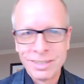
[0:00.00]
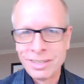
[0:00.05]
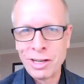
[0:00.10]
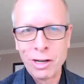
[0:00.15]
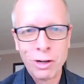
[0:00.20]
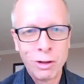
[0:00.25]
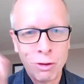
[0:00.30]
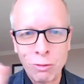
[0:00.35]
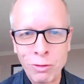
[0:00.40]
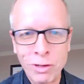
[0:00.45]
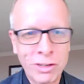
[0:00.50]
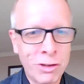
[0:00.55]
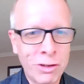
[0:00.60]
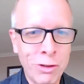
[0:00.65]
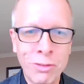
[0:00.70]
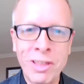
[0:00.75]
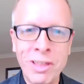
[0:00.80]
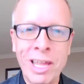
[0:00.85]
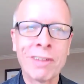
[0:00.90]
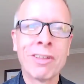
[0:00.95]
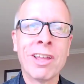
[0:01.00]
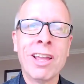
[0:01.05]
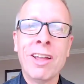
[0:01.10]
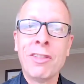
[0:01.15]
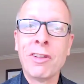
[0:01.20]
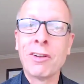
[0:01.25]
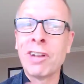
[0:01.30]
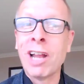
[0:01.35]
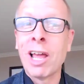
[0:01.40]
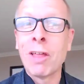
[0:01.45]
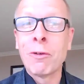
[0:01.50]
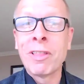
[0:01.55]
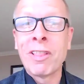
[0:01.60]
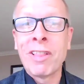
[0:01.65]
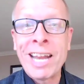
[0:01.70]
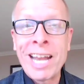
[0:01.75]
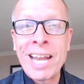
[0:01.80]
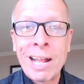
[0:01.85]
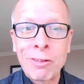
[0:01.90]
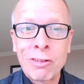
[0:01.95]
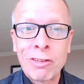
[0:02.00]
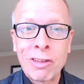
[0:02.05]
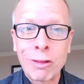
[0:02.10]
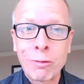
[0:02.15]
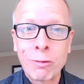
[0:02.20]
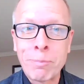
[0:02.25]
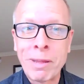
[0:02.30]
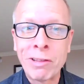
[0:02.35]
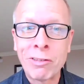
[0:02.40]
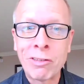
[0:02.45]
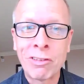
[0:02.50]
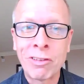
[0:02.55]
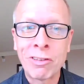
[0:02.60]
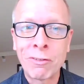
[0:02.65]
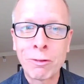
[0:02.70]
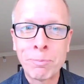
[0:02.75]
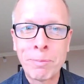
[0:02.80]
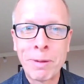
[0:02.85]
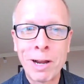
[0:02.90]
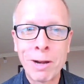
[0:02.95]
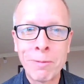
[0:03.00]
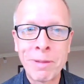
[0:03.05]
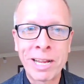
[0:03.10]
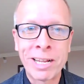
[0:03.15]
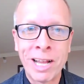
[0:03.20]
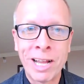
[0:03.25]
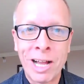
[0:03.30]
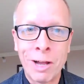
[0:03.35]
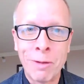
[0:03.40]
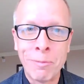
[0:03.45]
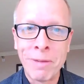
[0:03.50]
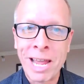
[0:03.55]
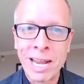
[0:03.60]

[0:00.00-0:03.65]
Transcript: would do things. There's another one laid out 6 pieces of spearmint gum,